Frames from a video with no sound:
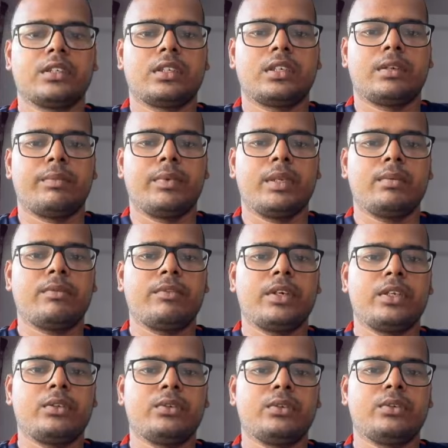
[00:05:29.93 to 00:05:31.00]
minimum
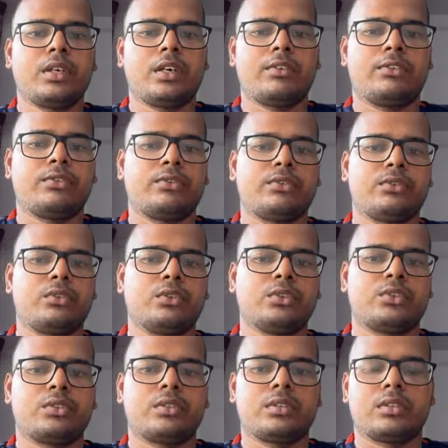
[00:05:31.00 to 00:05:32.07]
value of
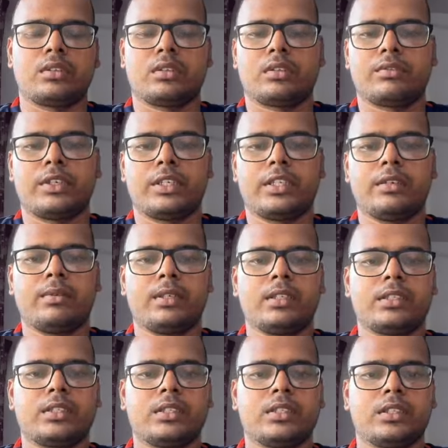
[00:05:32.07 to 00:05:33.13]
those
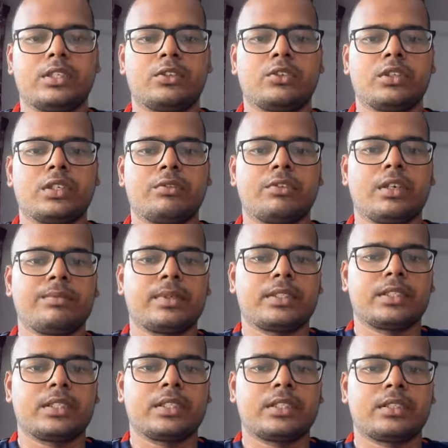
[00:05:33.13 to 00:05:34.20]
variables, then 25
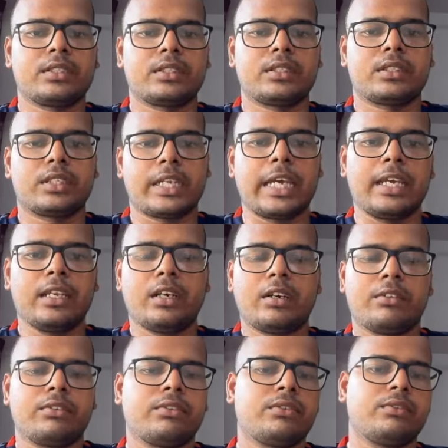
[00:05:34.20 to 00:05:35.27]
percentile
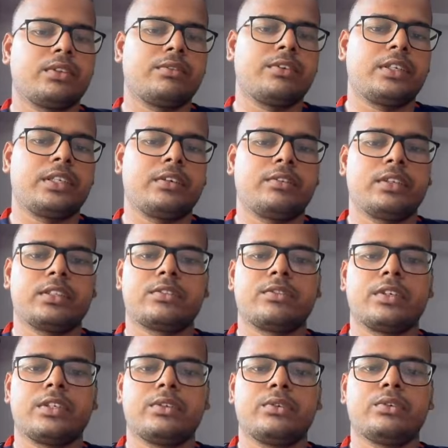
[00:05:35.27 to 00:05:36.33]
of the variables
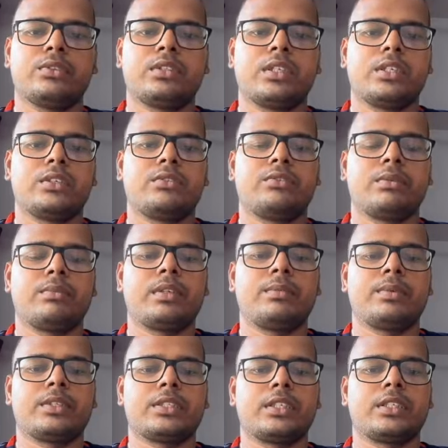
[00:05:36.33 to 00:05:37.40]
values, then 50
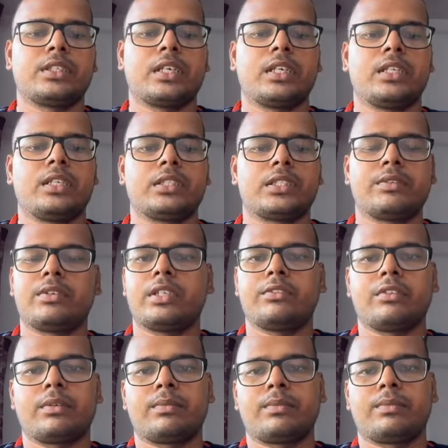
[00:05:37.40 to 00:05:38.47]
percentile, then
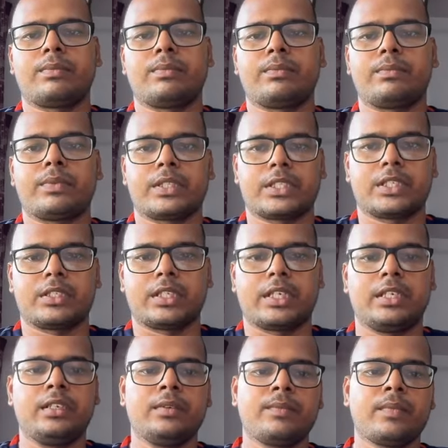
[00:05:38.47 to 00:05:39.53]
75
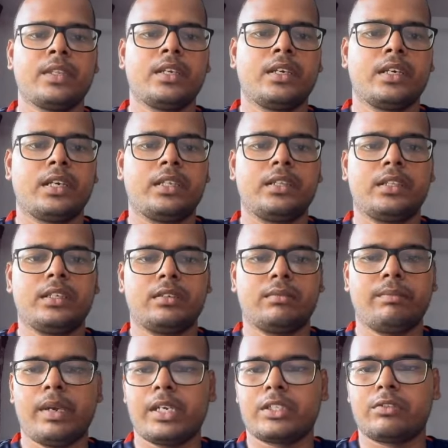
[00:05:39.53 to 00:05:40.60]
percentile, and then
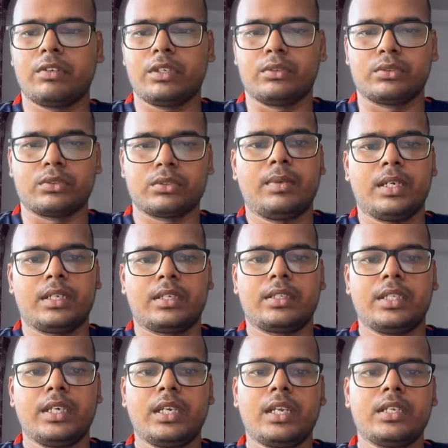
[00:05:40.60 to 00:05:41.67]
max values. But
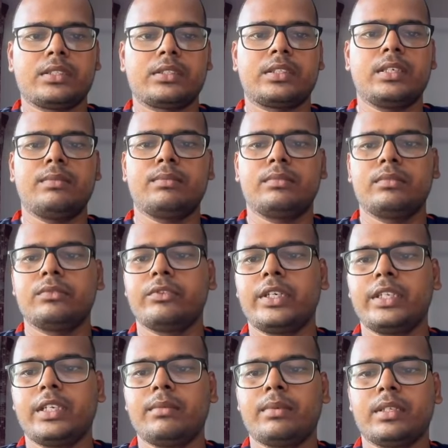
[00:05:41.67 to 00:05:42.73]
there are some
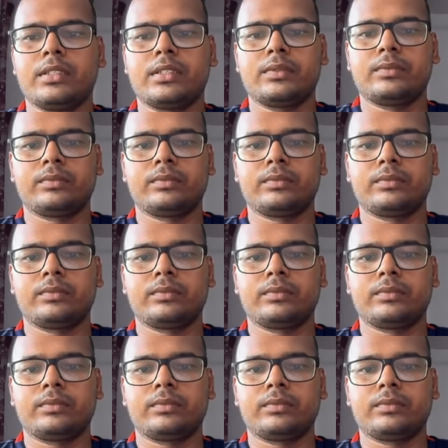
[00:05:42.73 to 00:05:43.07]
variables